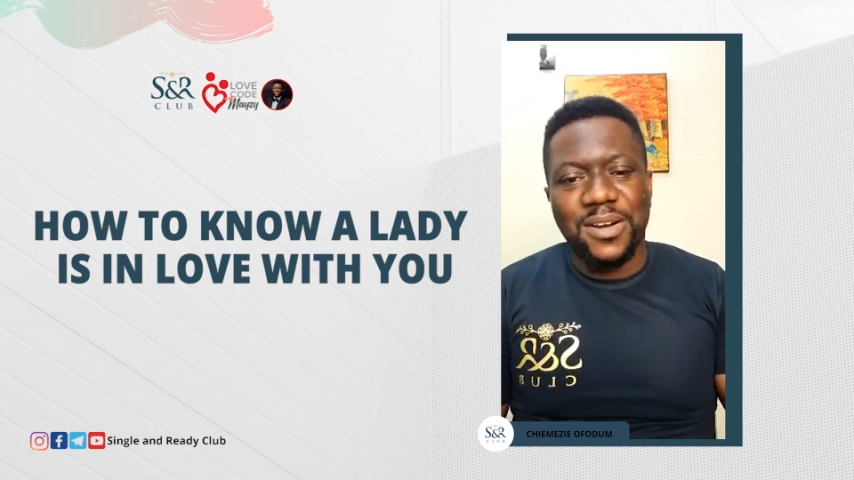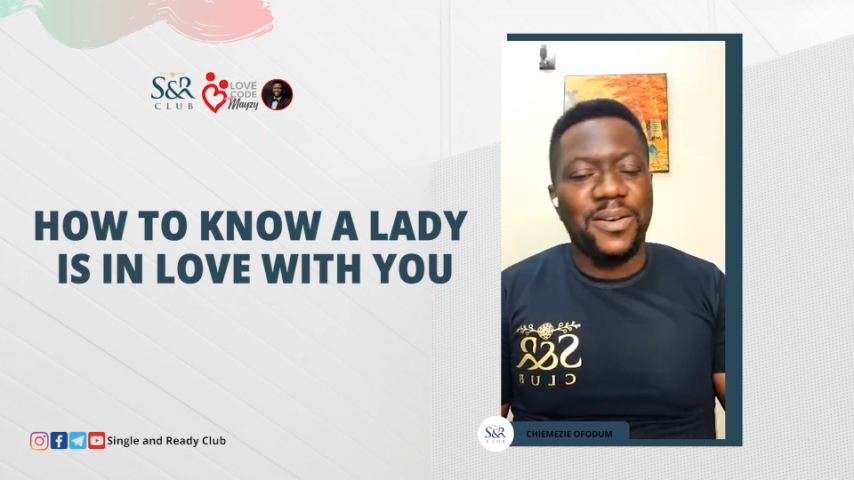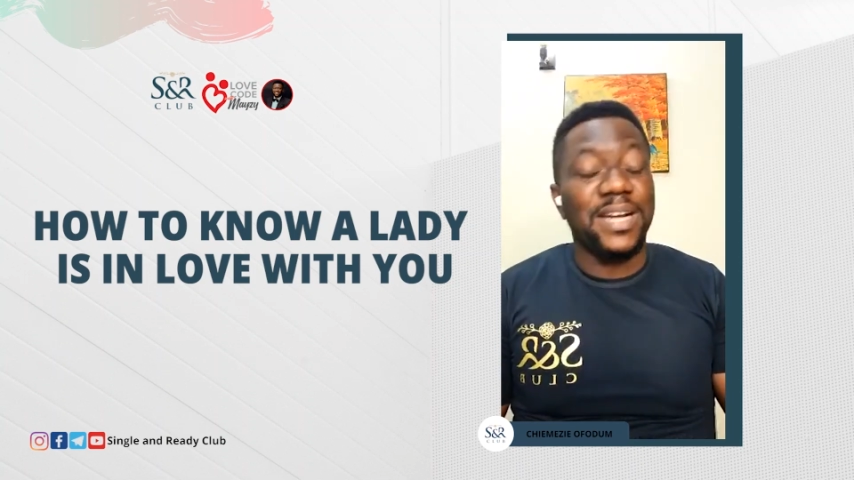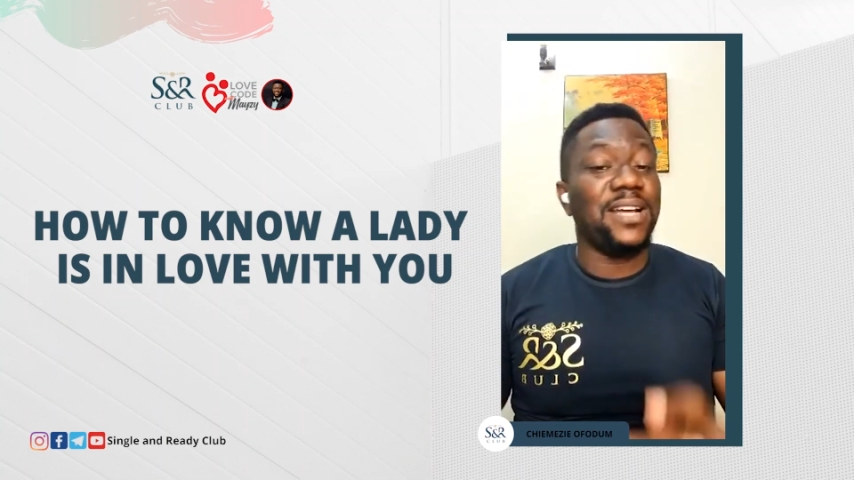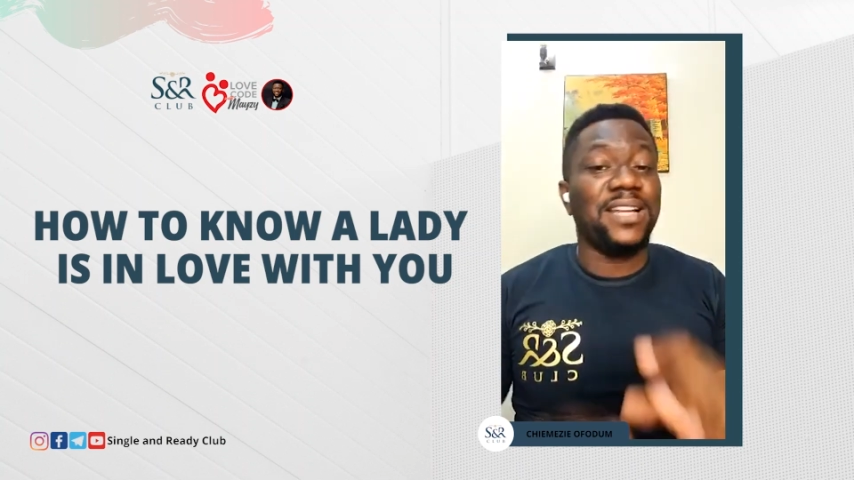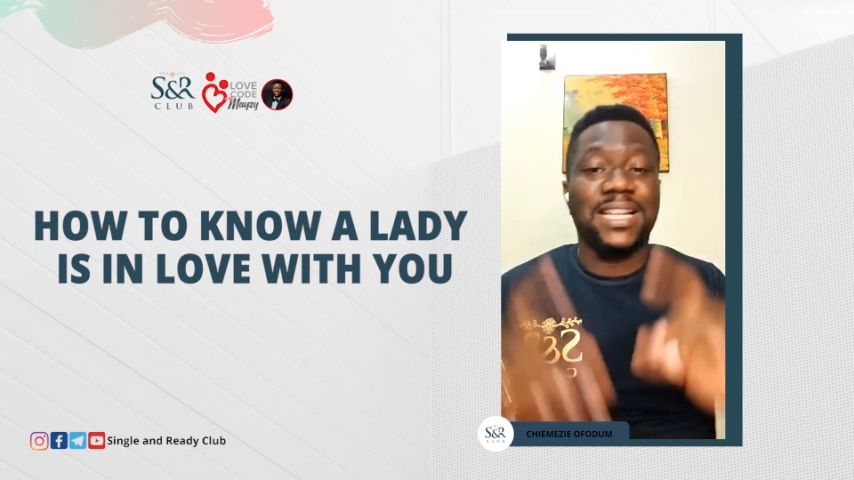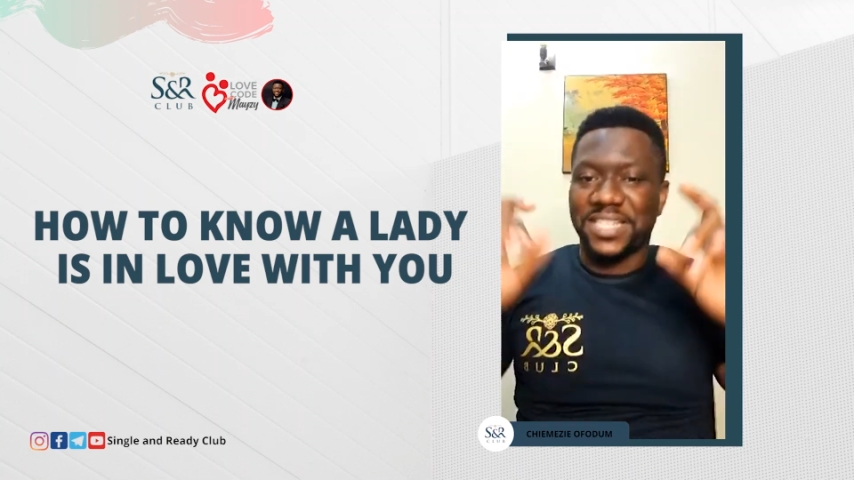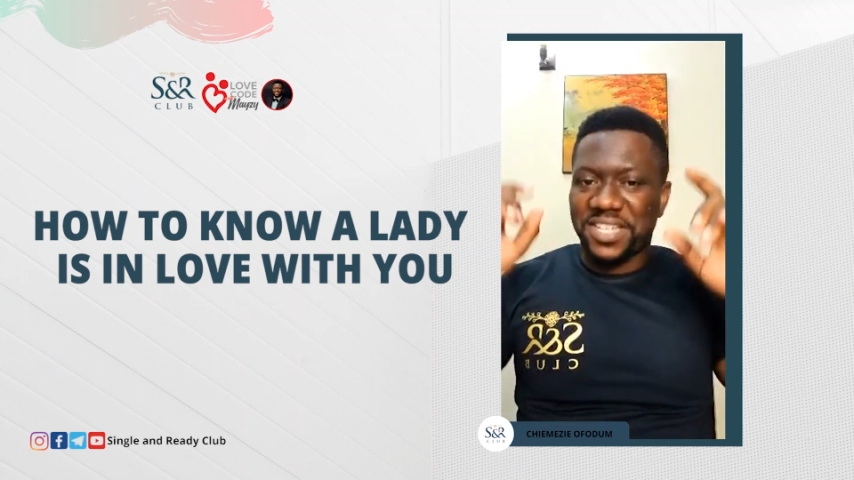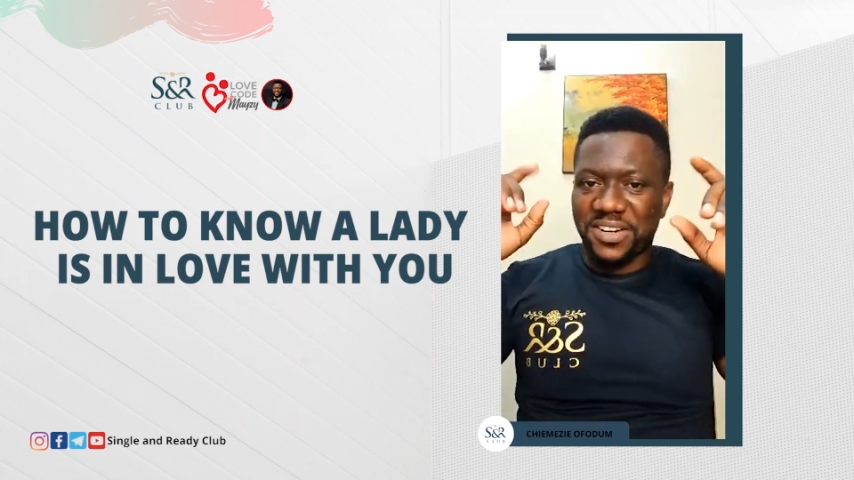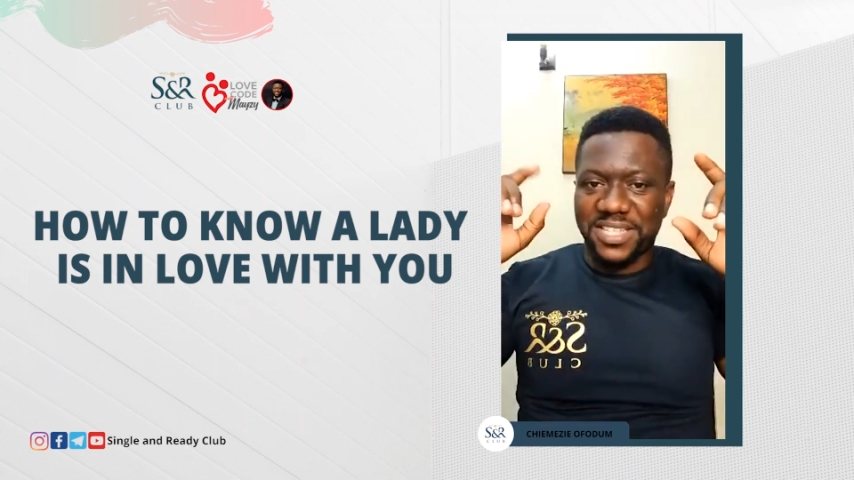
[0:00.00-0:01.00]
All right? Now,
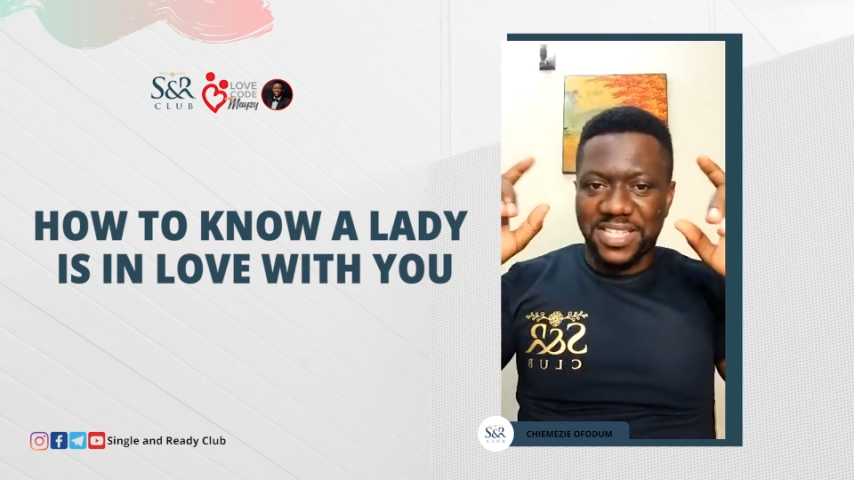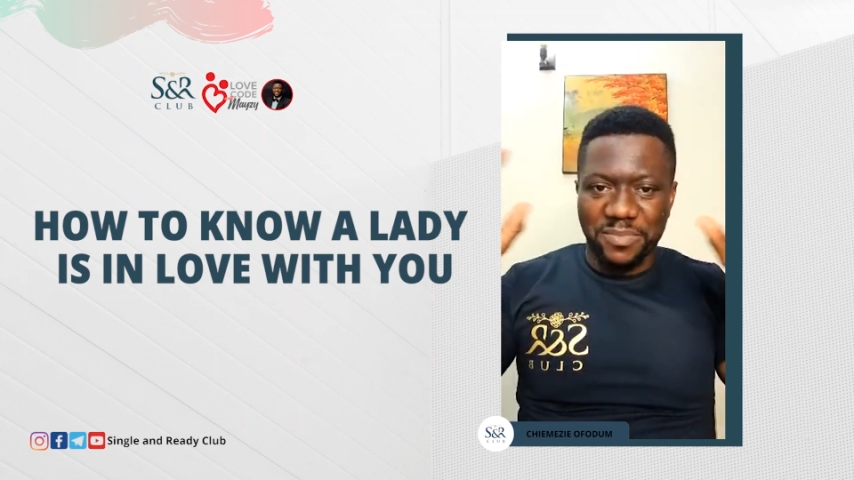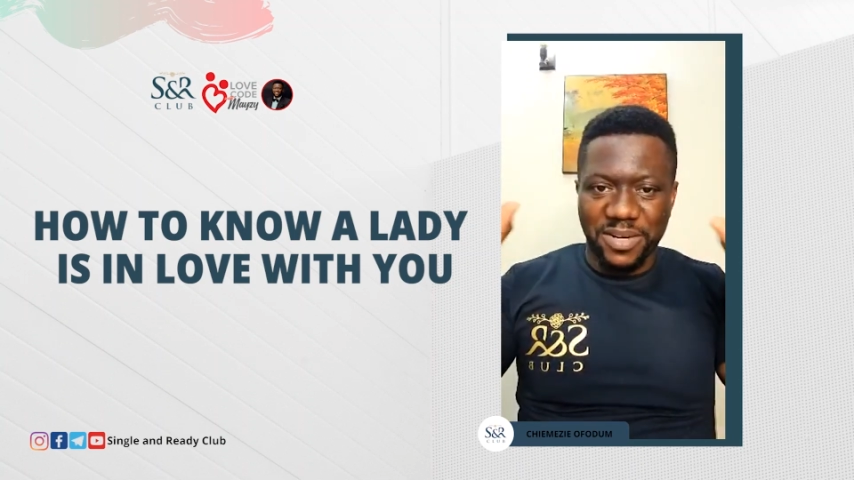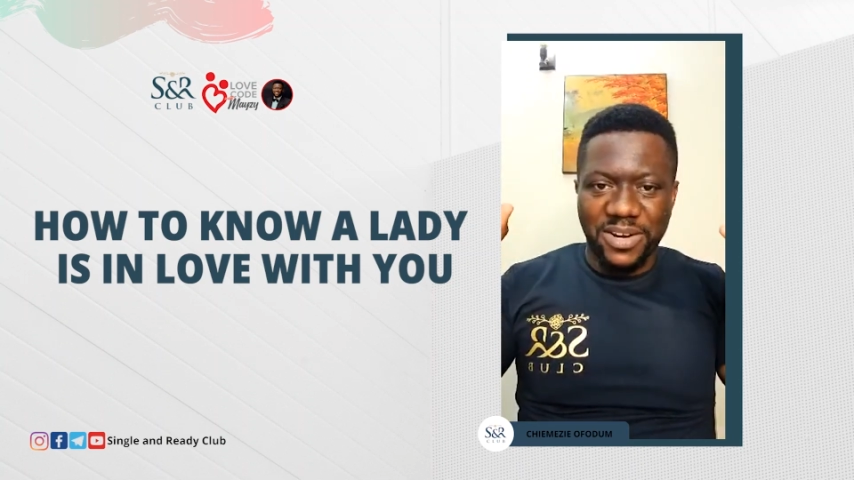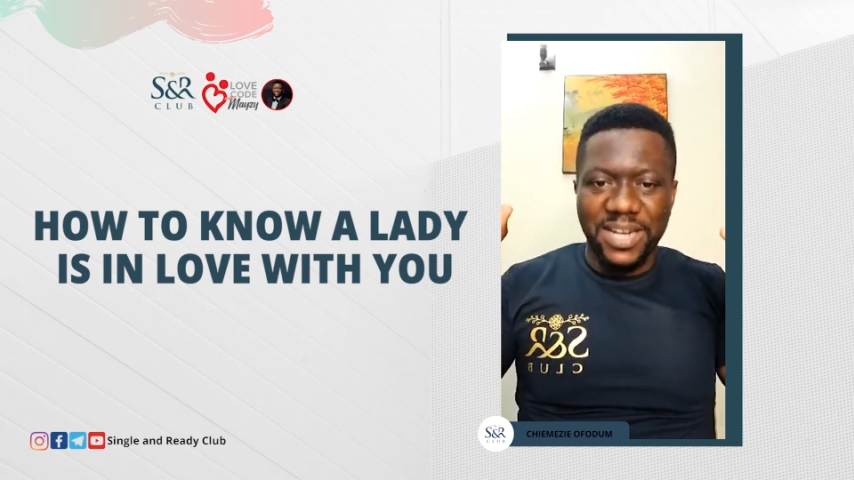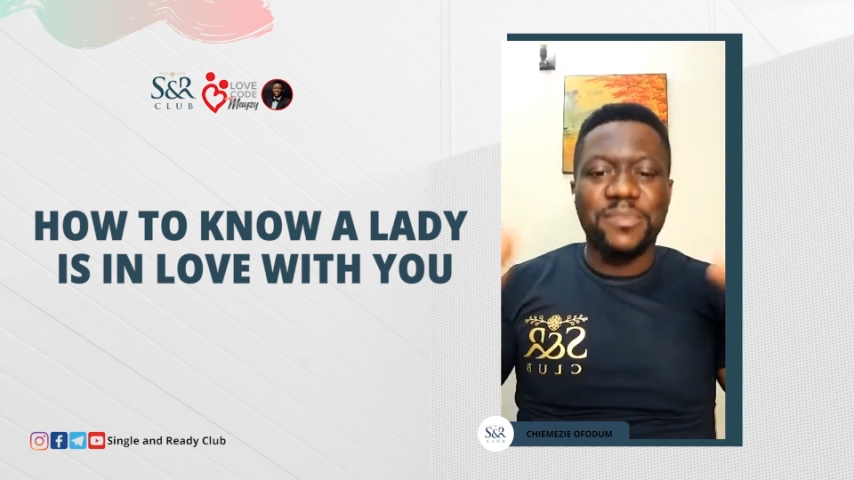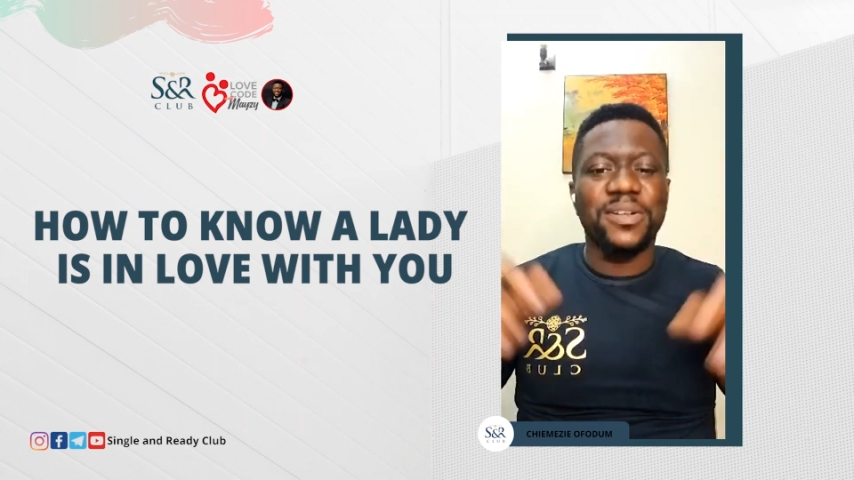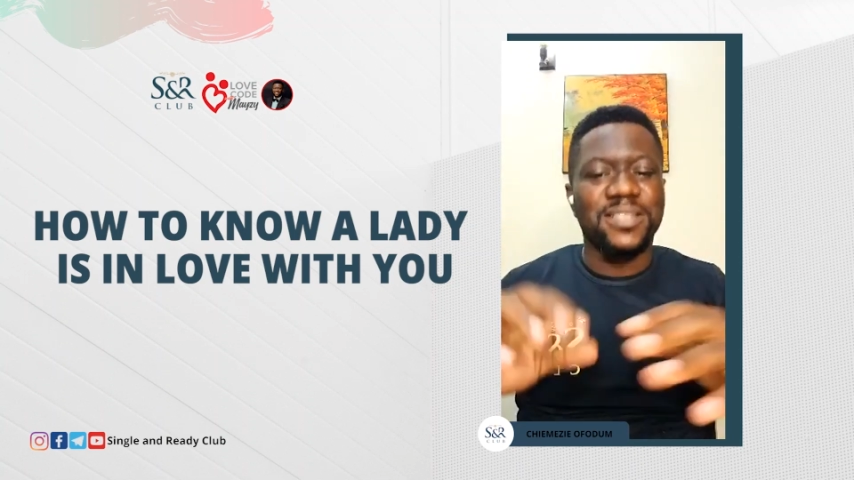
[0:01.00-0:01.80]
that's a general statement, right?